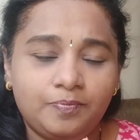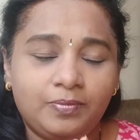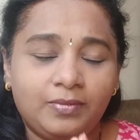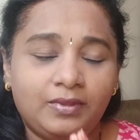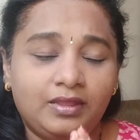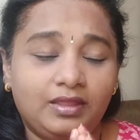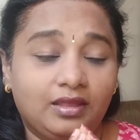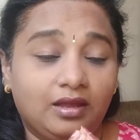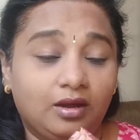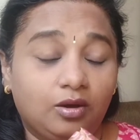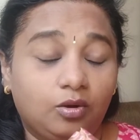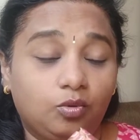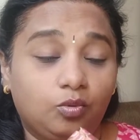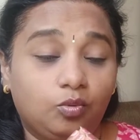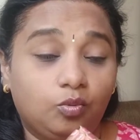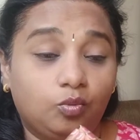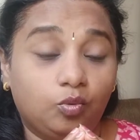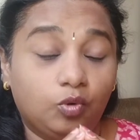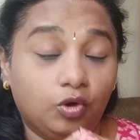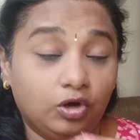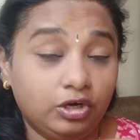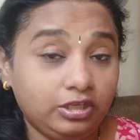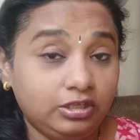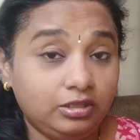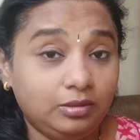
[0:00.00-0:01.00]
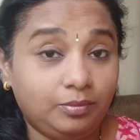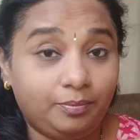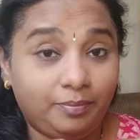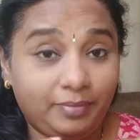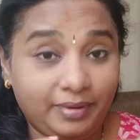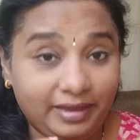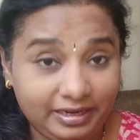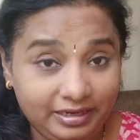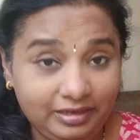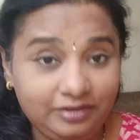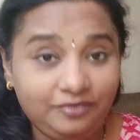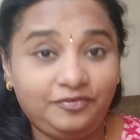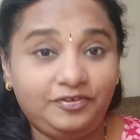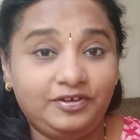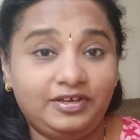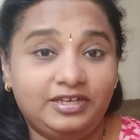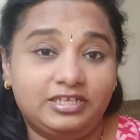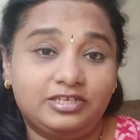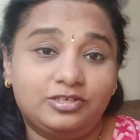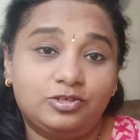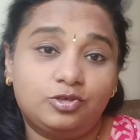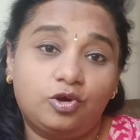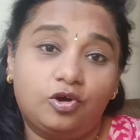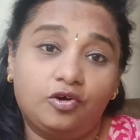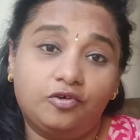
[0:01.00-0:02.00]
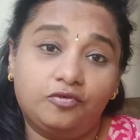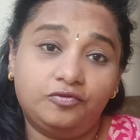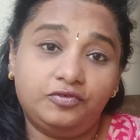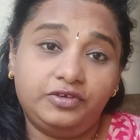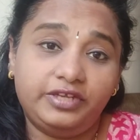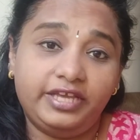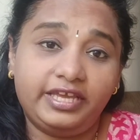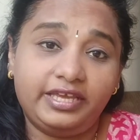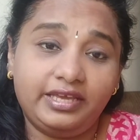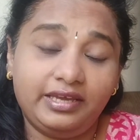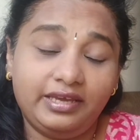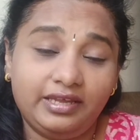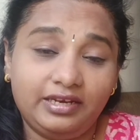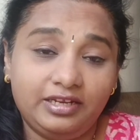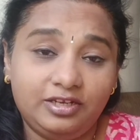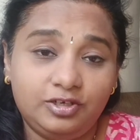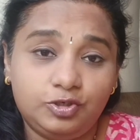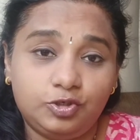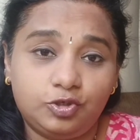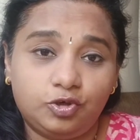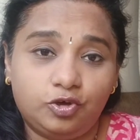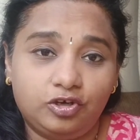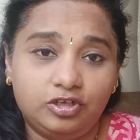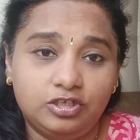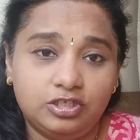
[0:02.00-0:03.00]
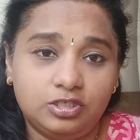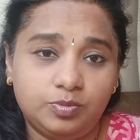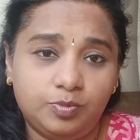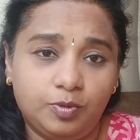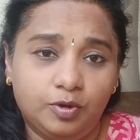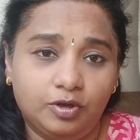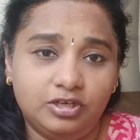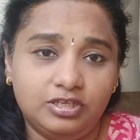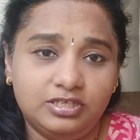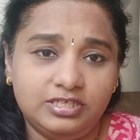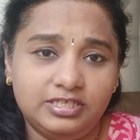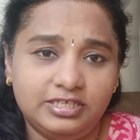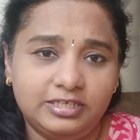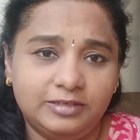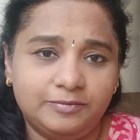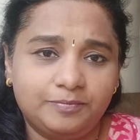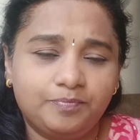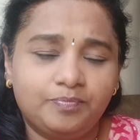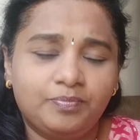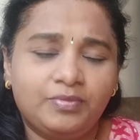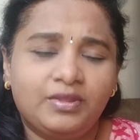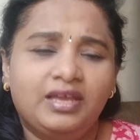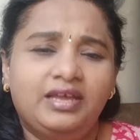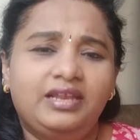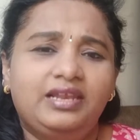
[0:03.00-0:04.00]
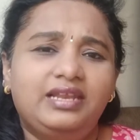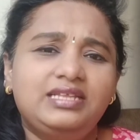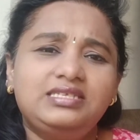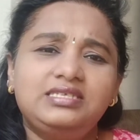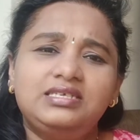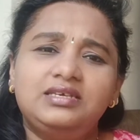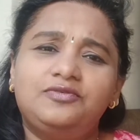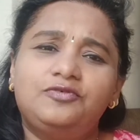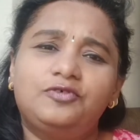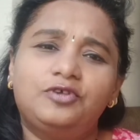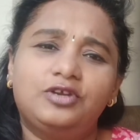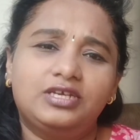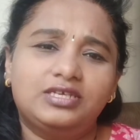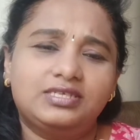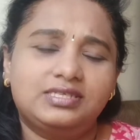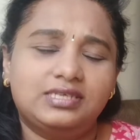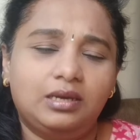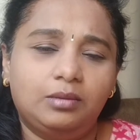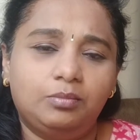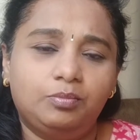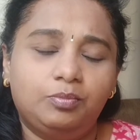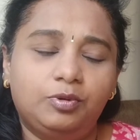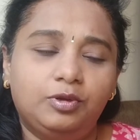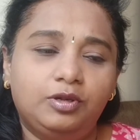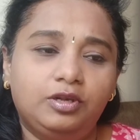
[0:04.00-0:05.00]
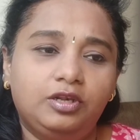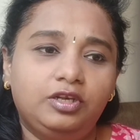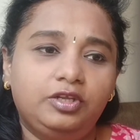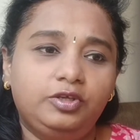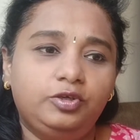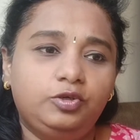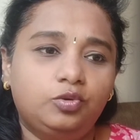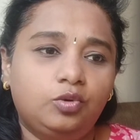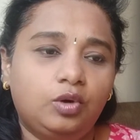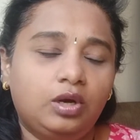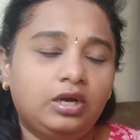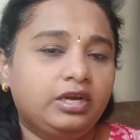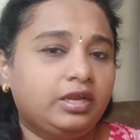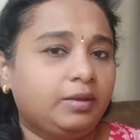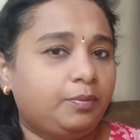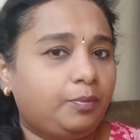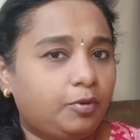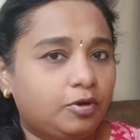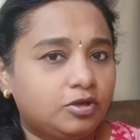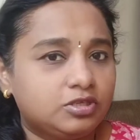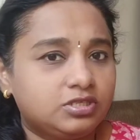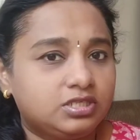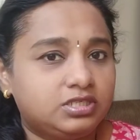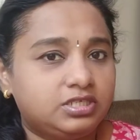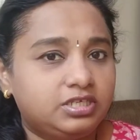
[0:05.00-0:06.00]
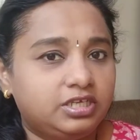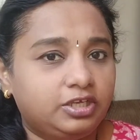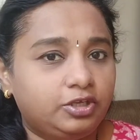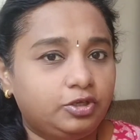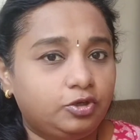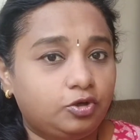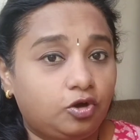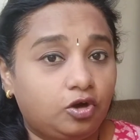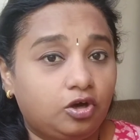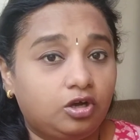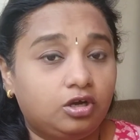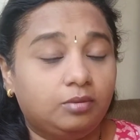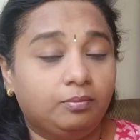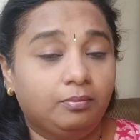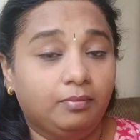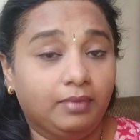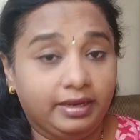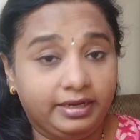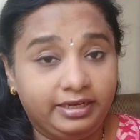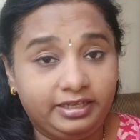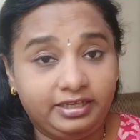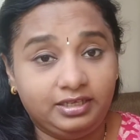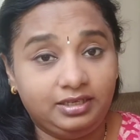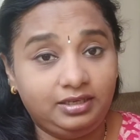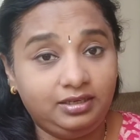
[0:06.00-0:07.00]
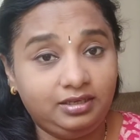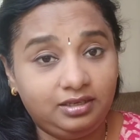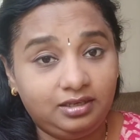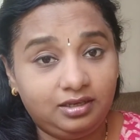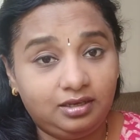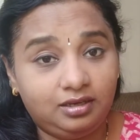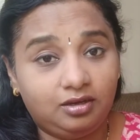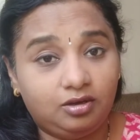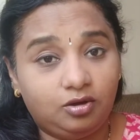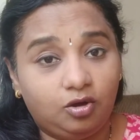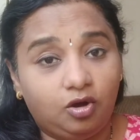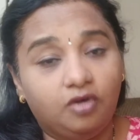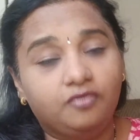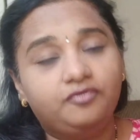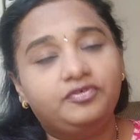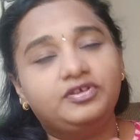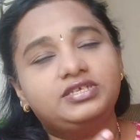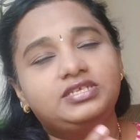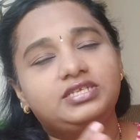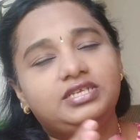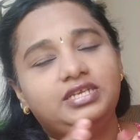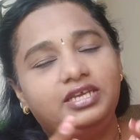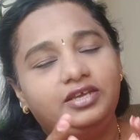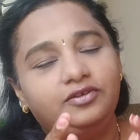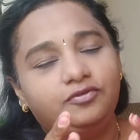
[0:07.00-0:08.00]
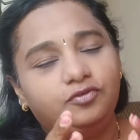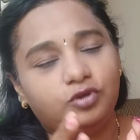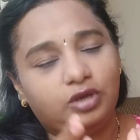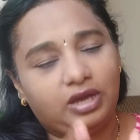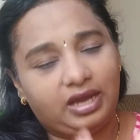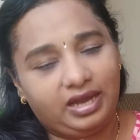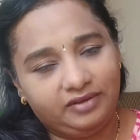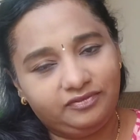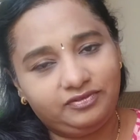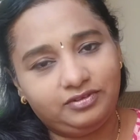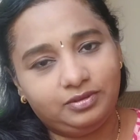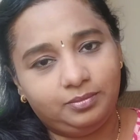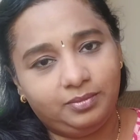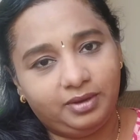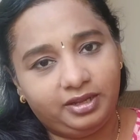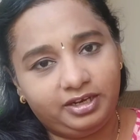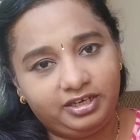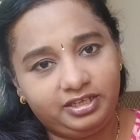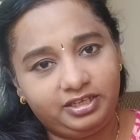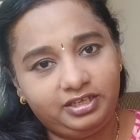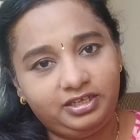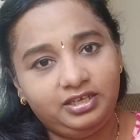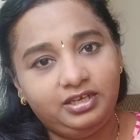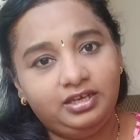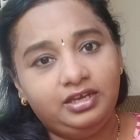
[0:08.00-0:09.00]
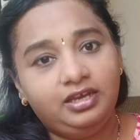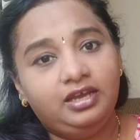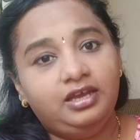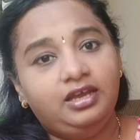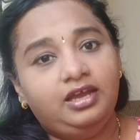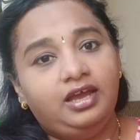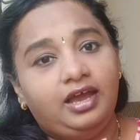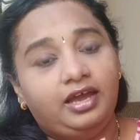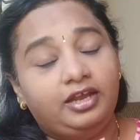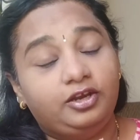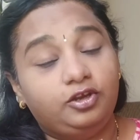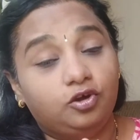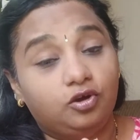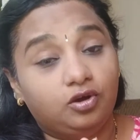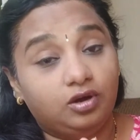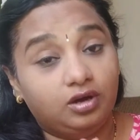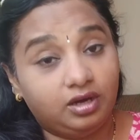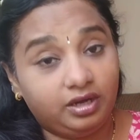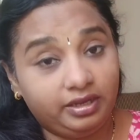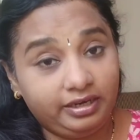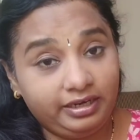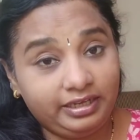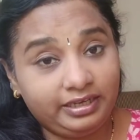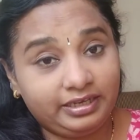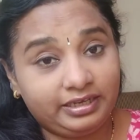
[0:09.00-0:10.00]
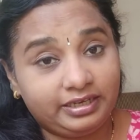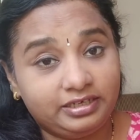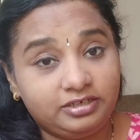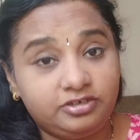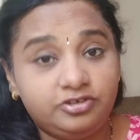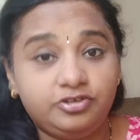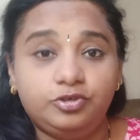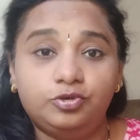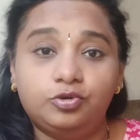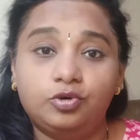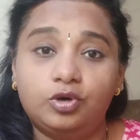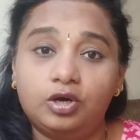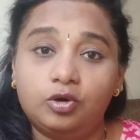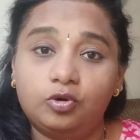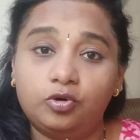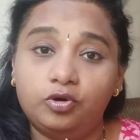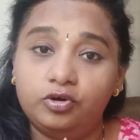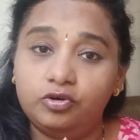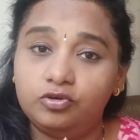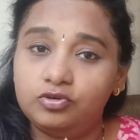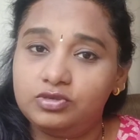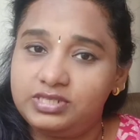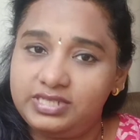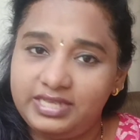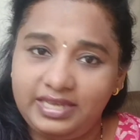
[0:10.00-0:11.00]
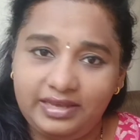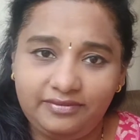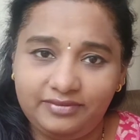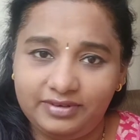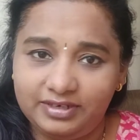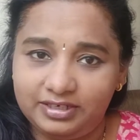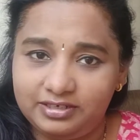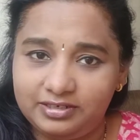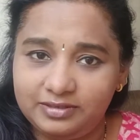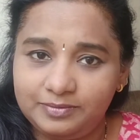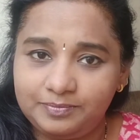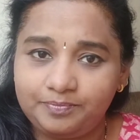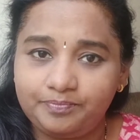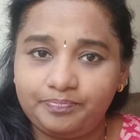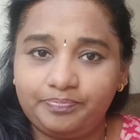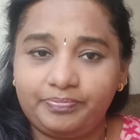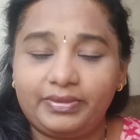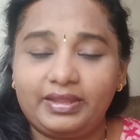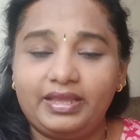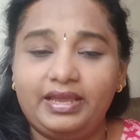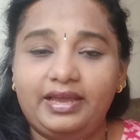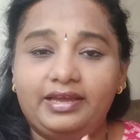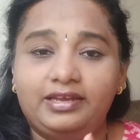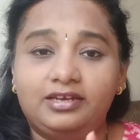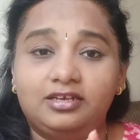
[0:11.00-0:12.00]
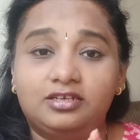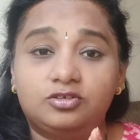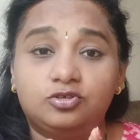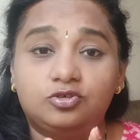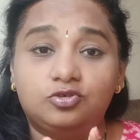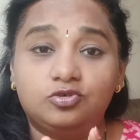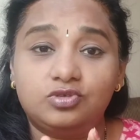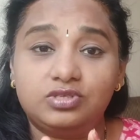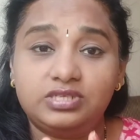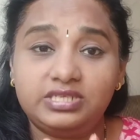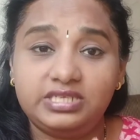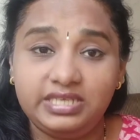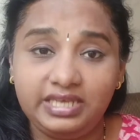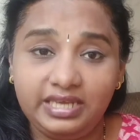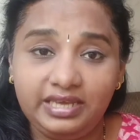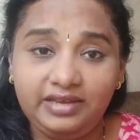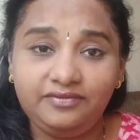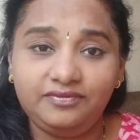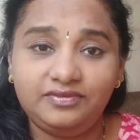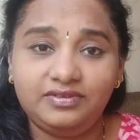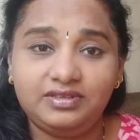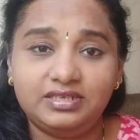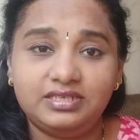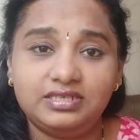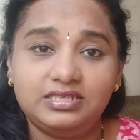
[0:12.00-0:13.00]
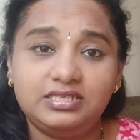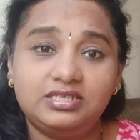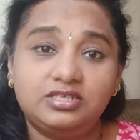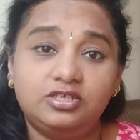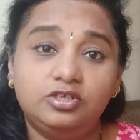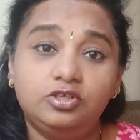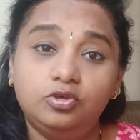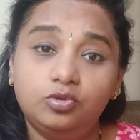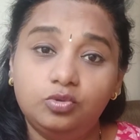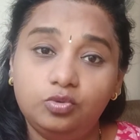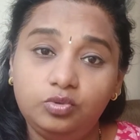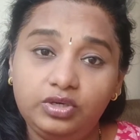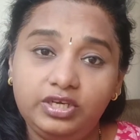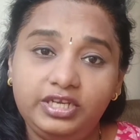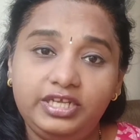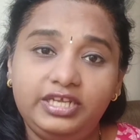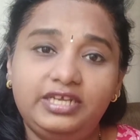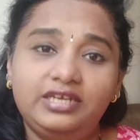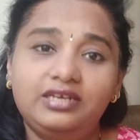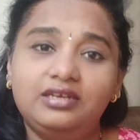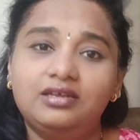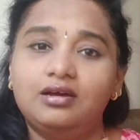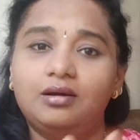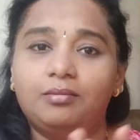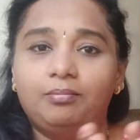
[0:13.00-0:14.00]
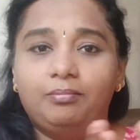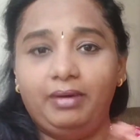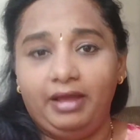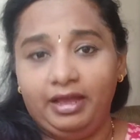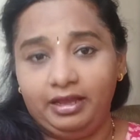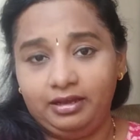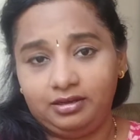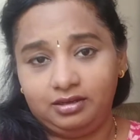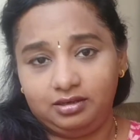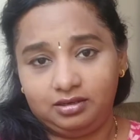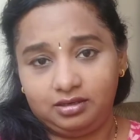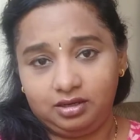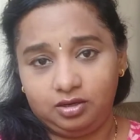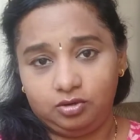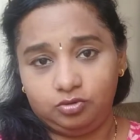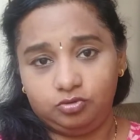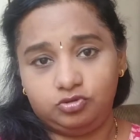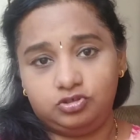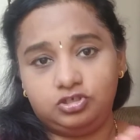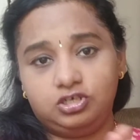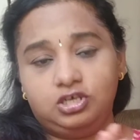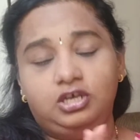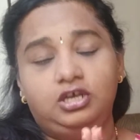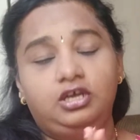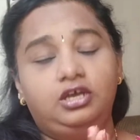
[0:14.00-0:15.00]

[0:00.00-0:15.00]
Now, what are the benefits of taking an insurance policy? Let's say, for example, you are depositing your money. Obviously, if you have the money and you're earning it, you are going to save it. And to save this, you need a bank account.